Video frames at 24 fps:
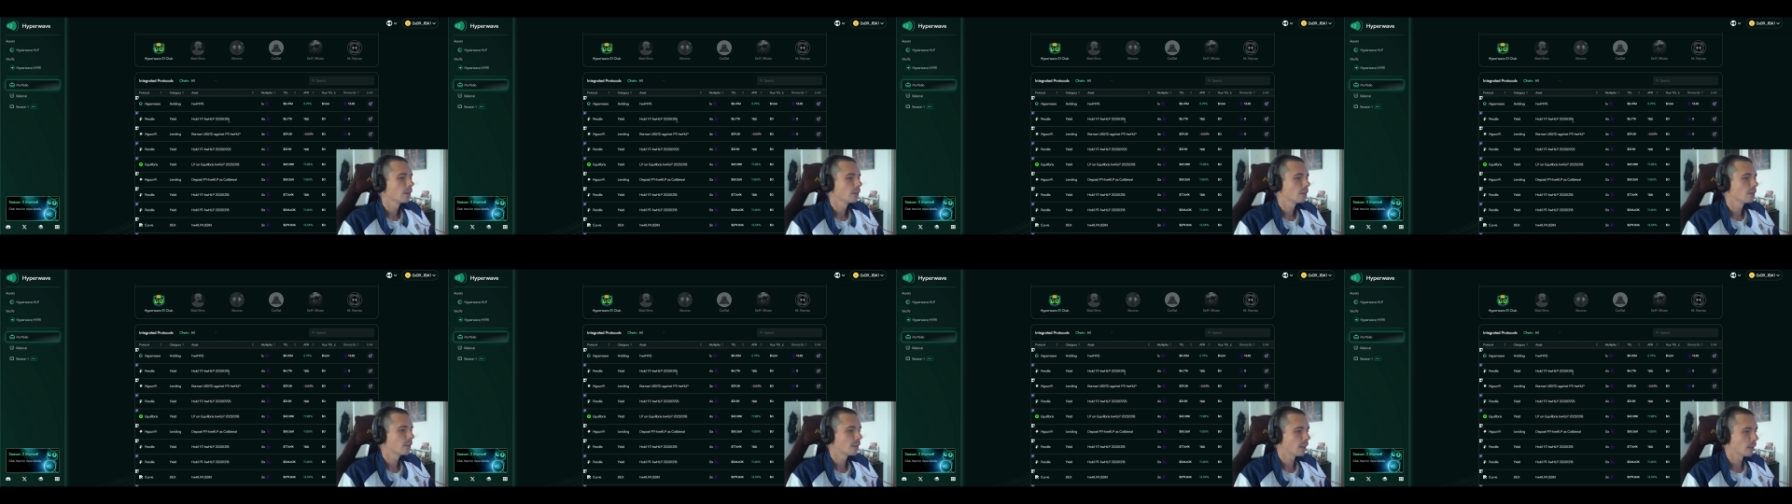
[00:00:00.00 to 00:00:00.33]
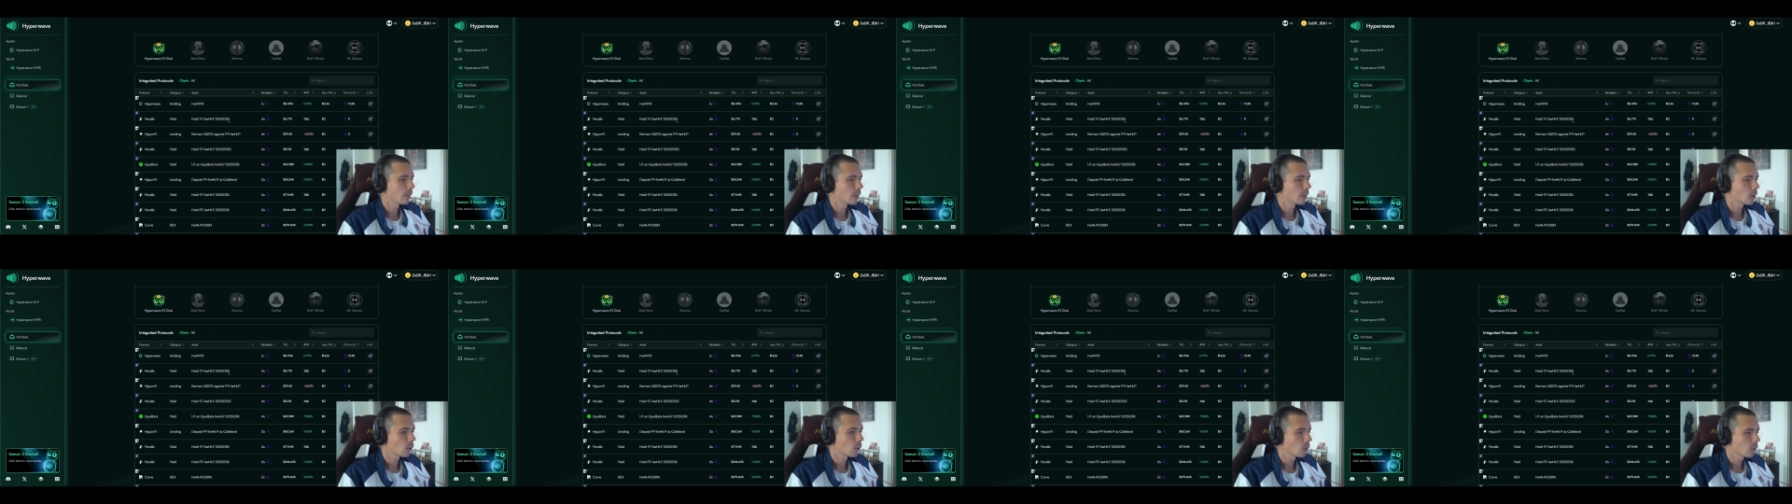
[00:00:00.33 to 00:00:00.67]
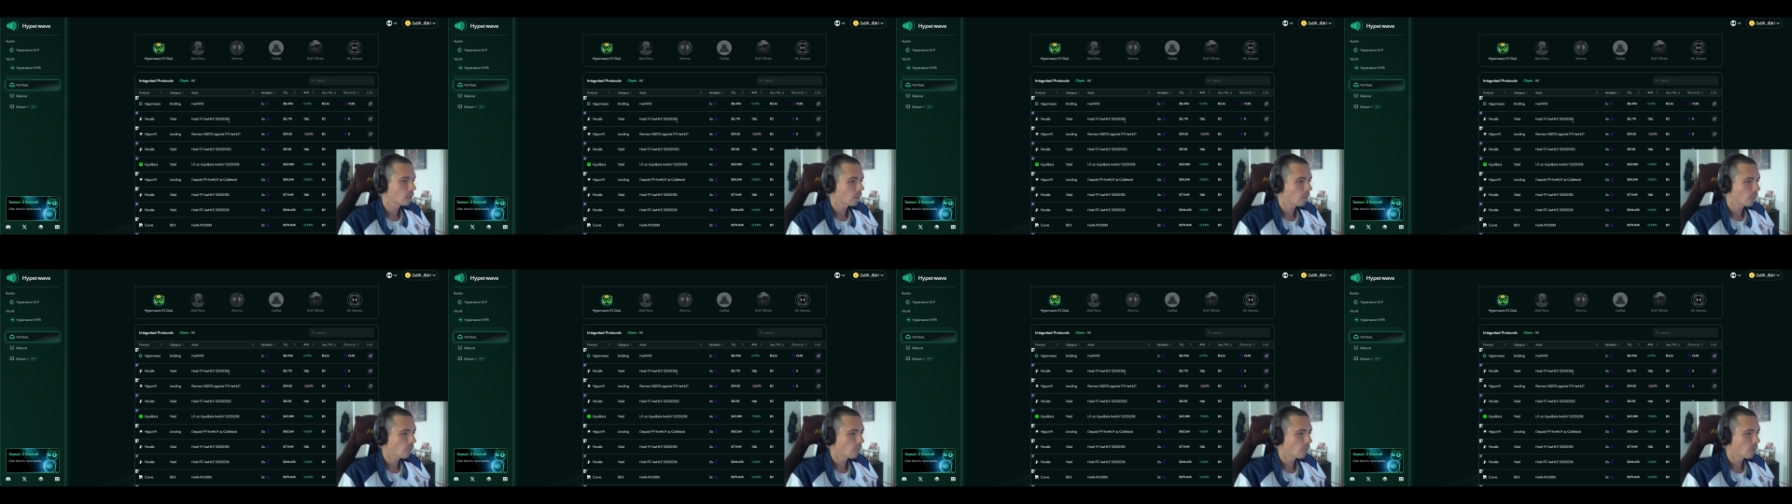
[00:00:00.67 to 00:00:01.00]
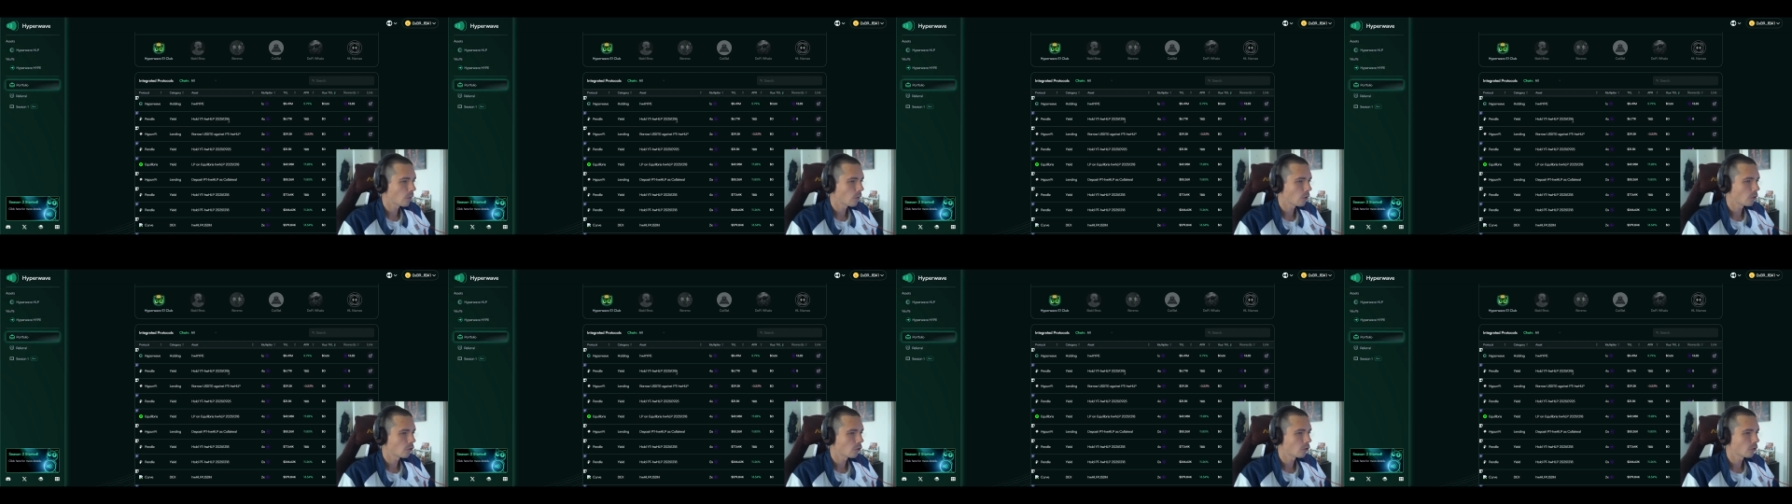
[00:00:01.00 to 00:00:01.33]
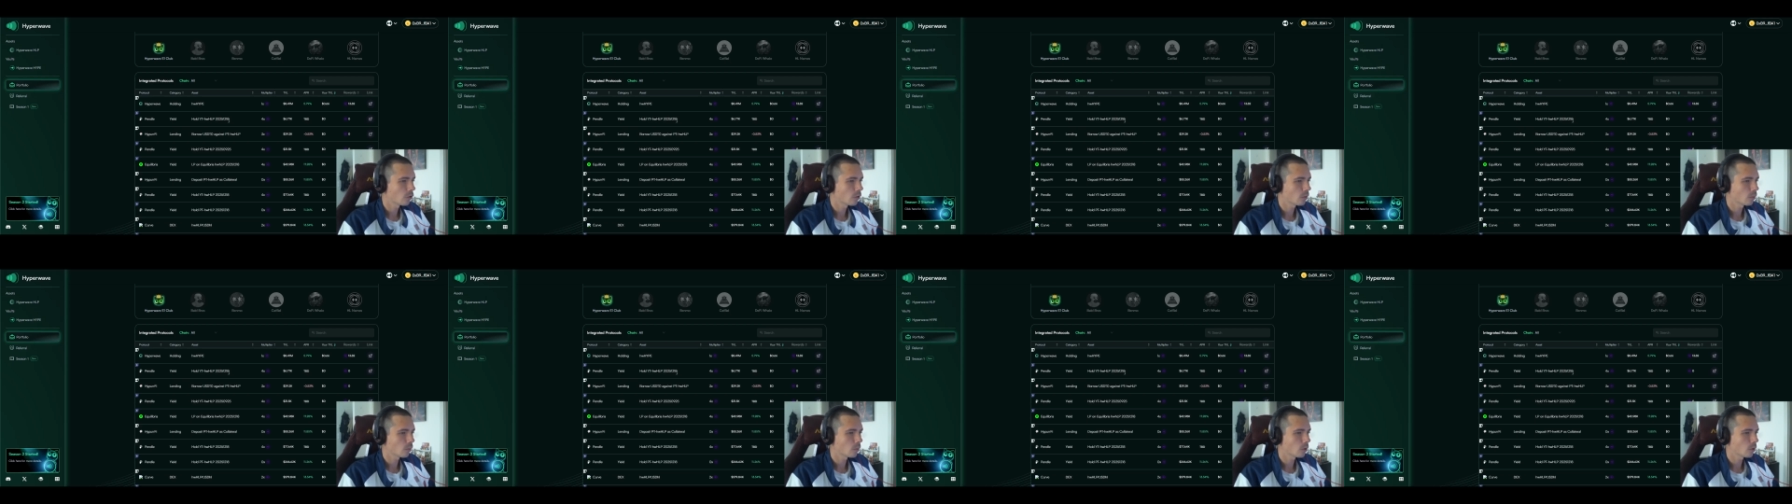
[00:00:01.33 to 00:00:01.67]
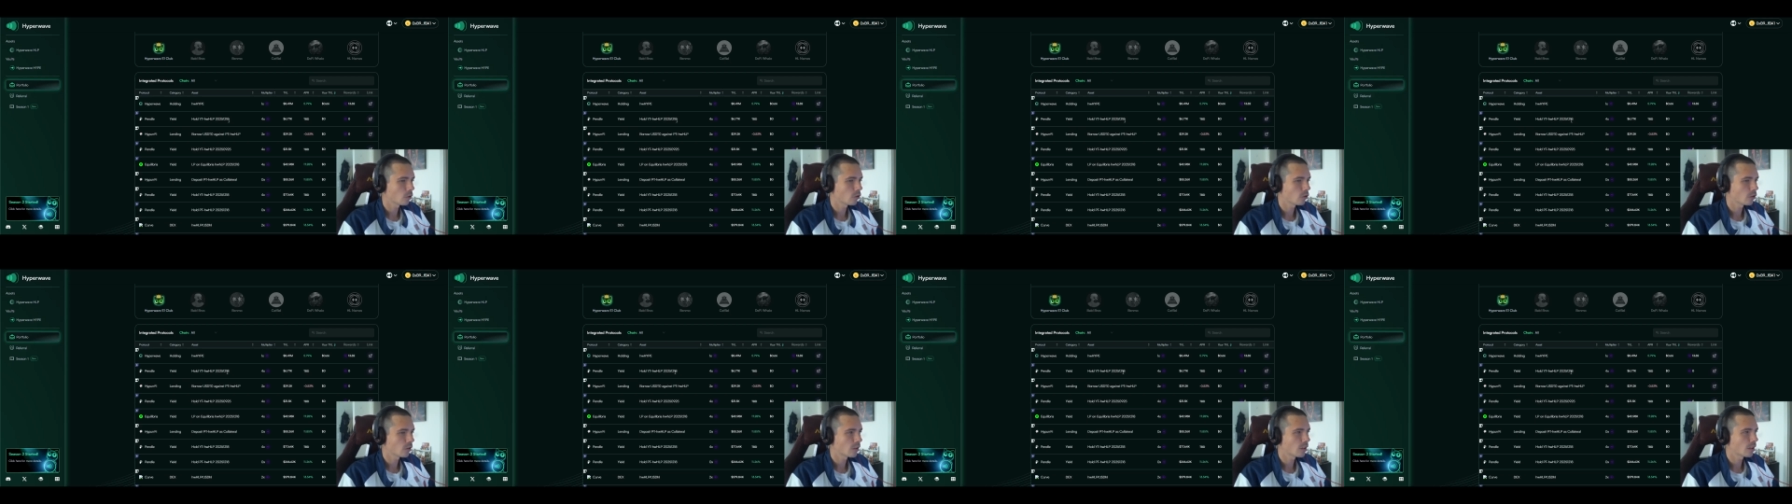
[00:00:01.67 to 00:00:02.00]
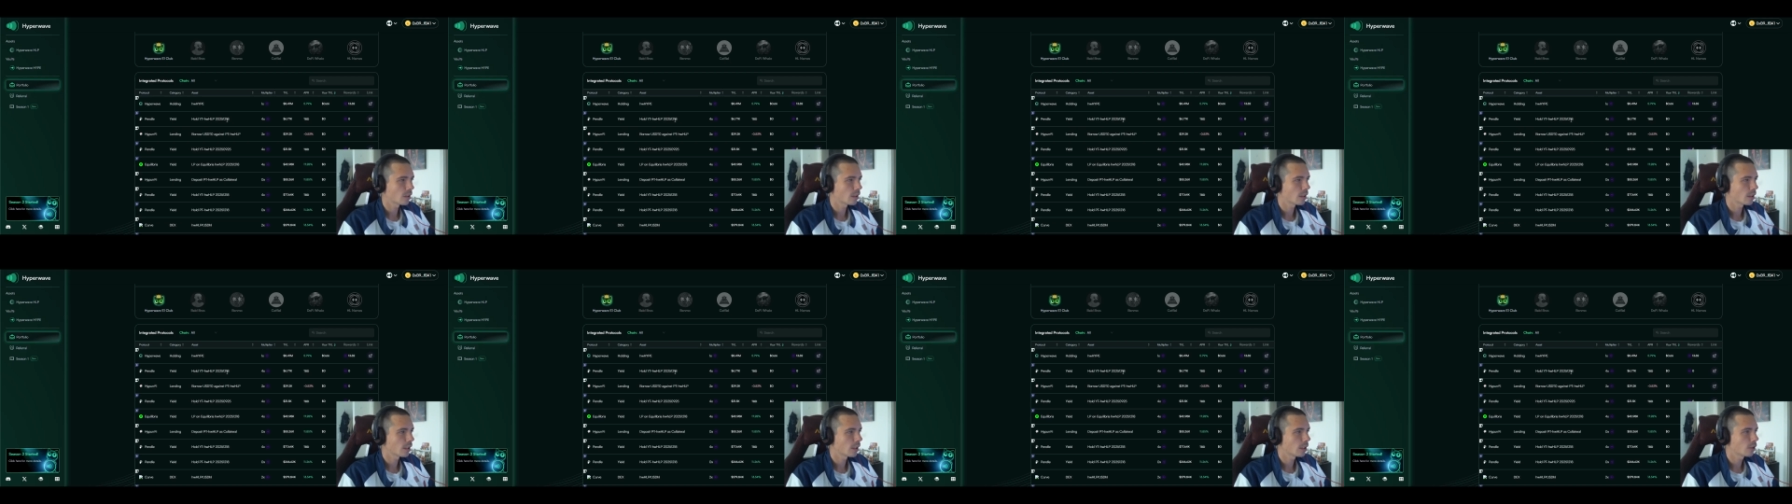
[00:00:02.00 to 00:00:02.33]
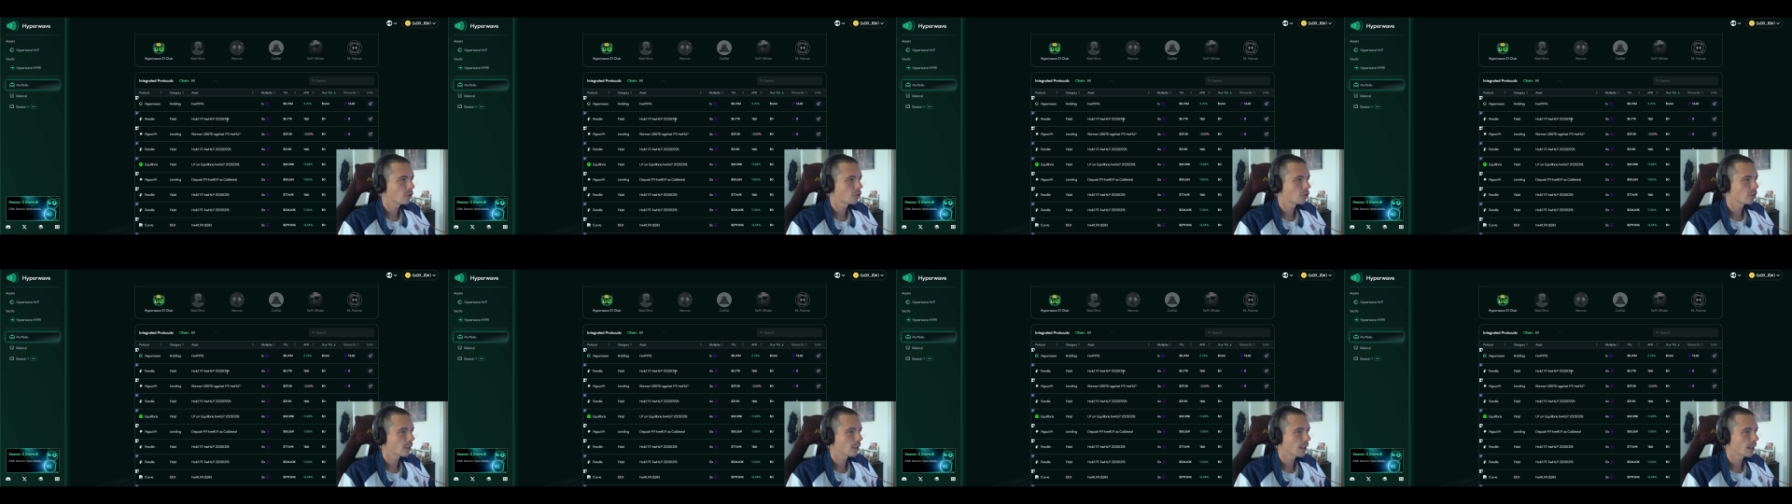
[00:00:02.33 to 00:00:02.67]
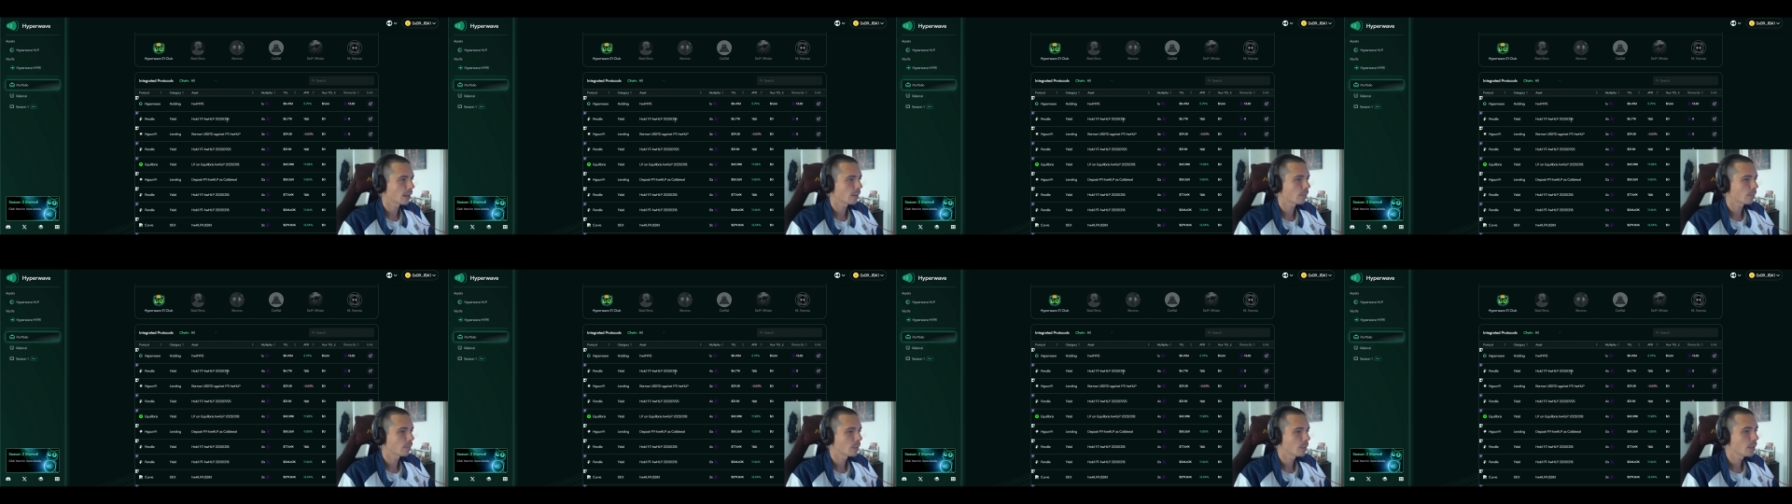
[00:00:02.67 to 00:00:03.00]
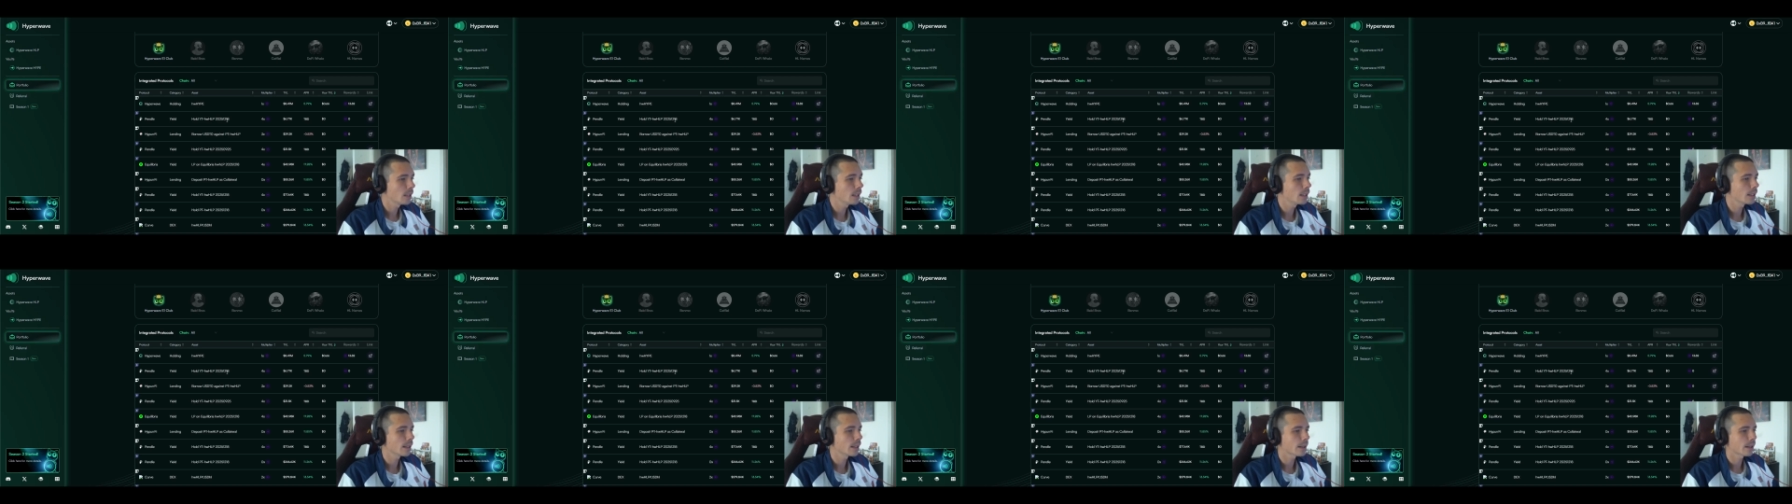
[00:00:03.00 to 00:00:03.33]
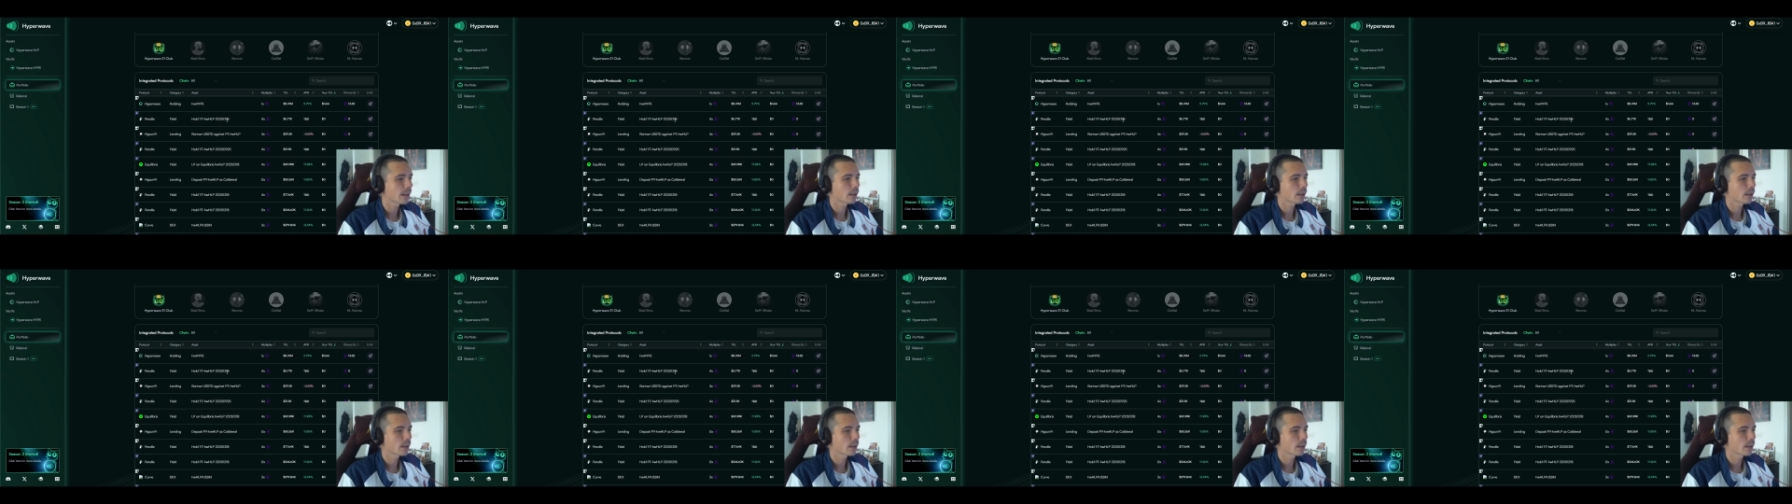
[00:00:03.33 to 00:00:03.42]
stablecoin version, which is the HLP,